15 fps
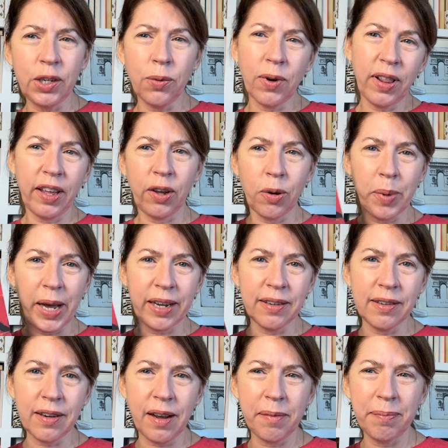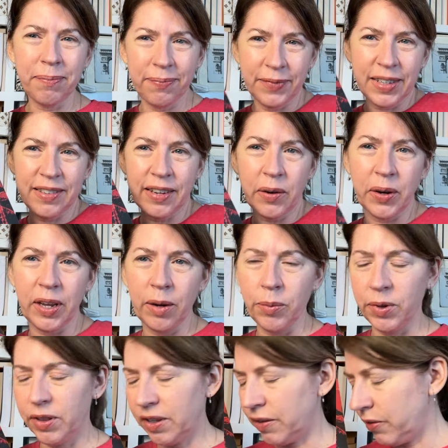you want to like go back in time. That's how I am
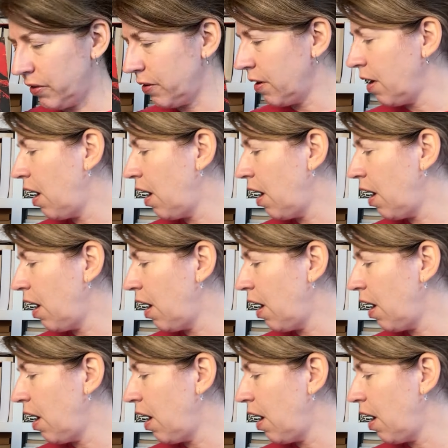with this.